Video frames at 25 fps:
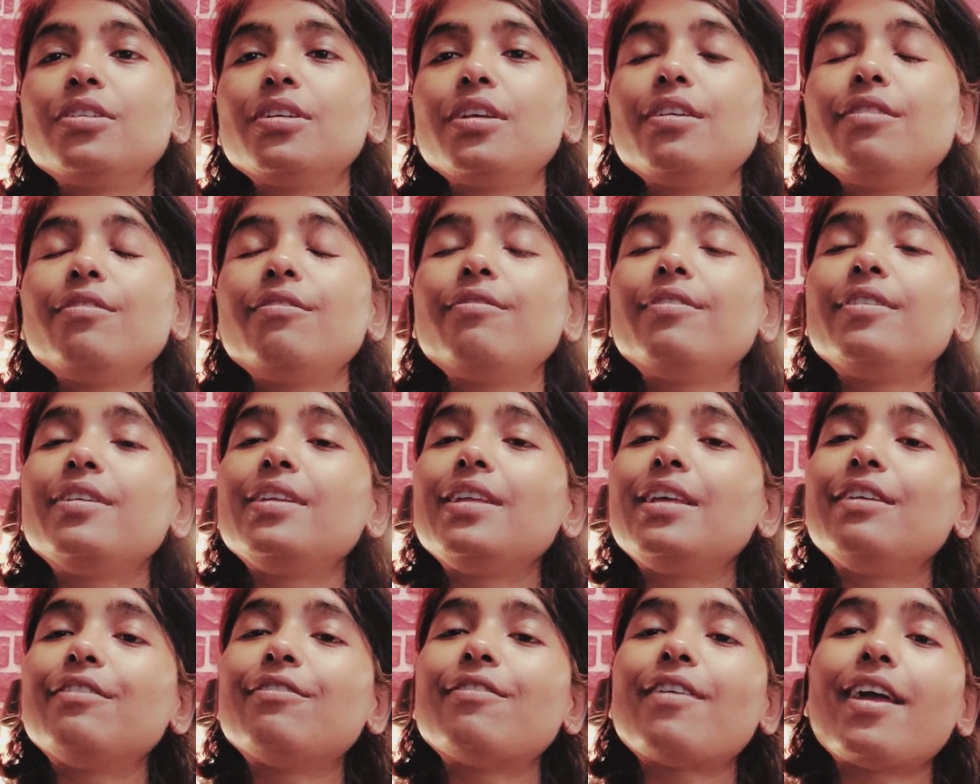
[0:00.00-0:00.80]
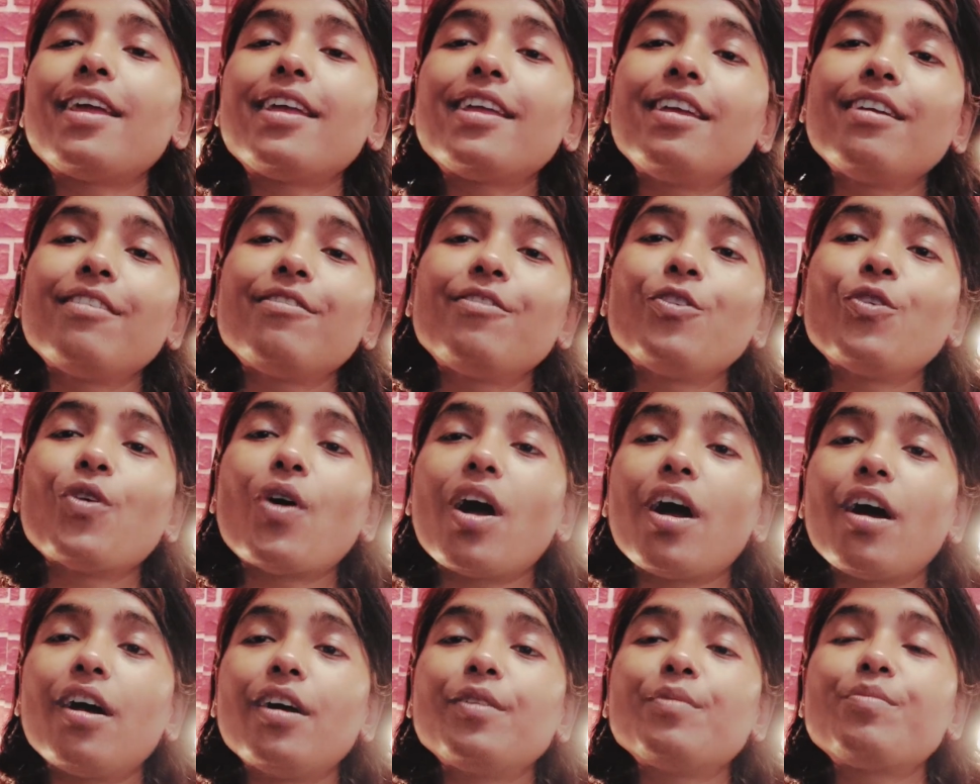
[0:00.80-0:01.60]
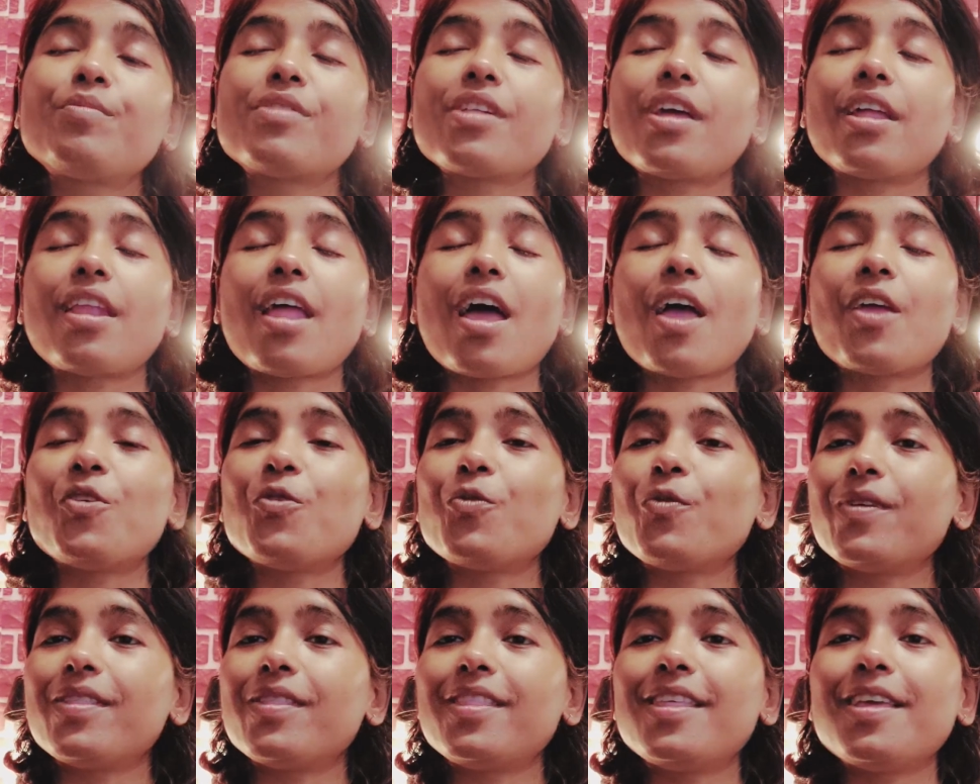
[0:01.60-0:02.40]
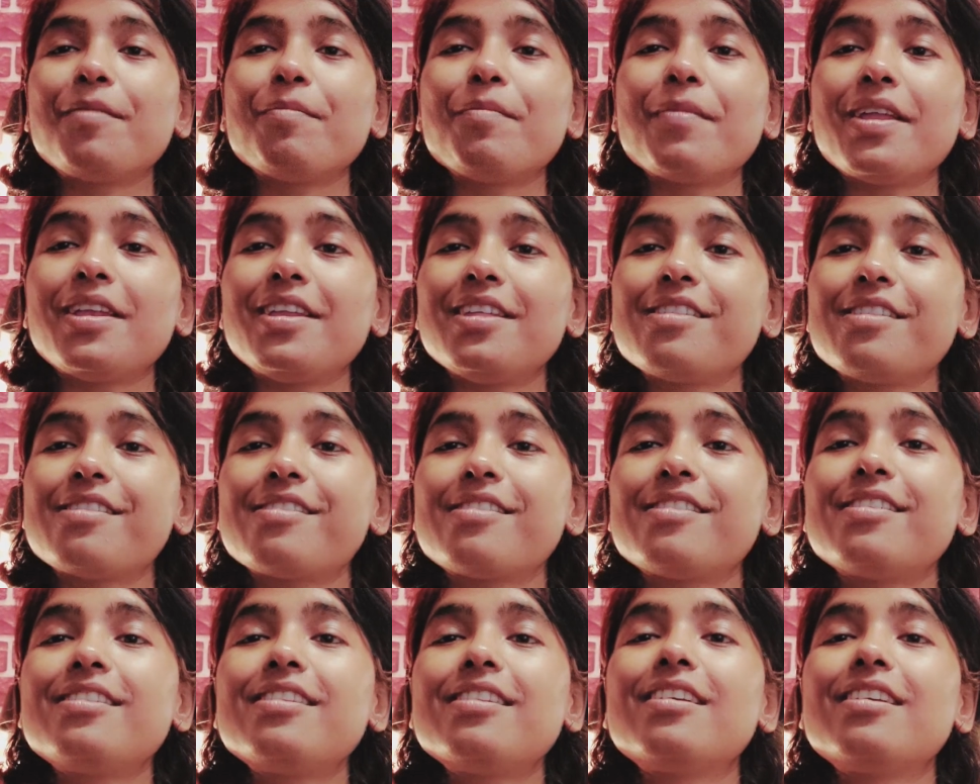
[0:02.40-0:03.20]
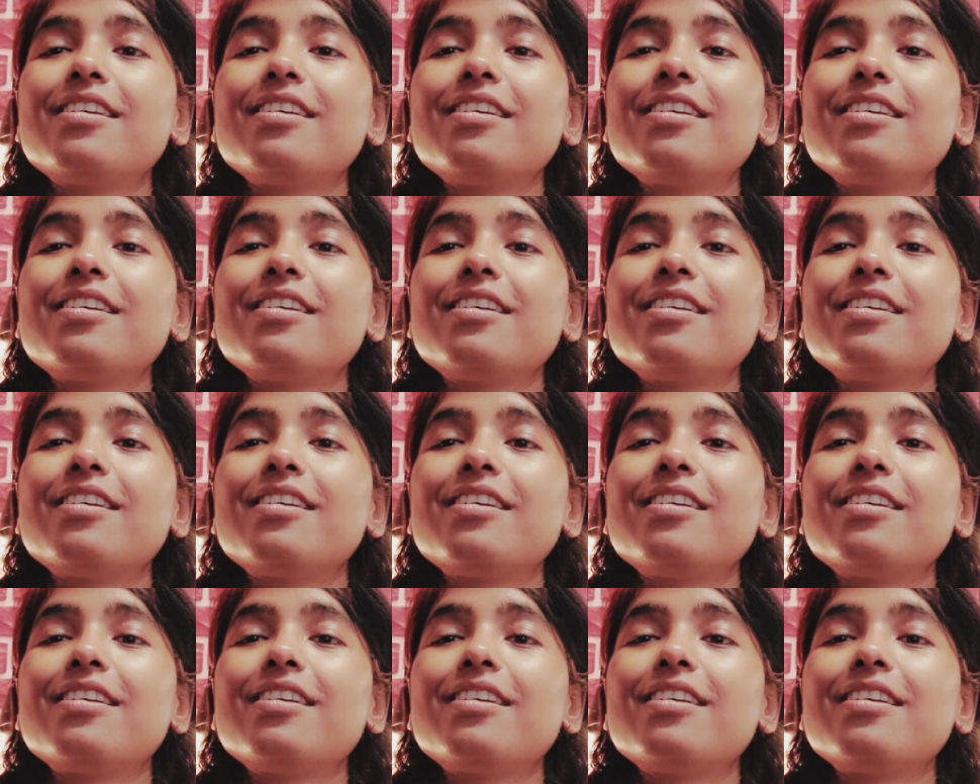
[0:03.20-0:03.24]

Even if I give you herbs and Ayurvedic medicine,